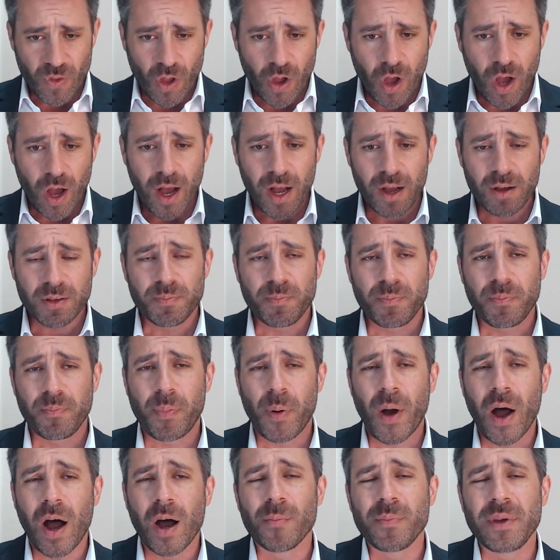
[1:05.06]

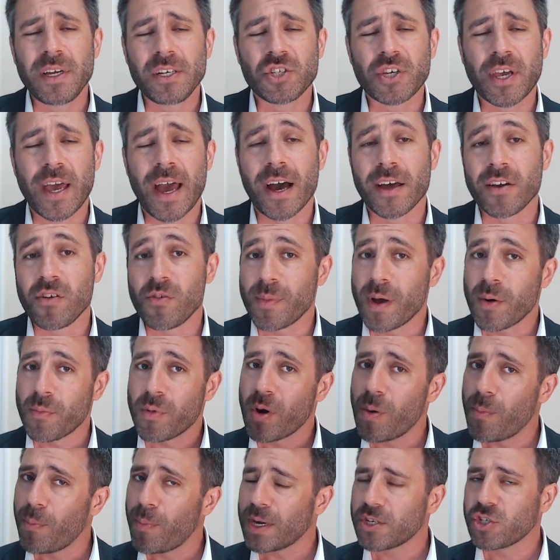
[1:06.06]
Palm Beach County,
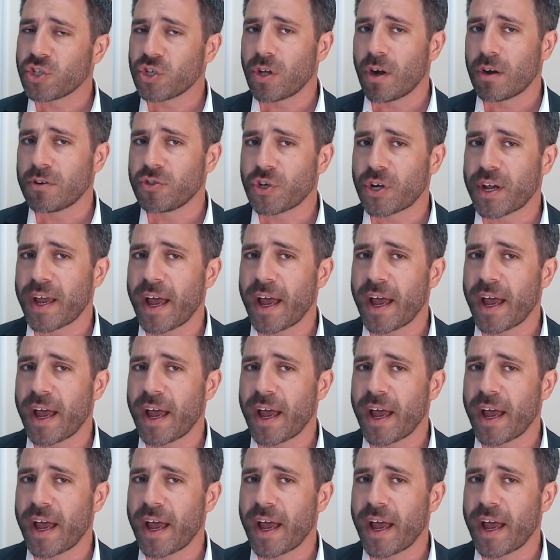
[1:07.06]
remember a much larger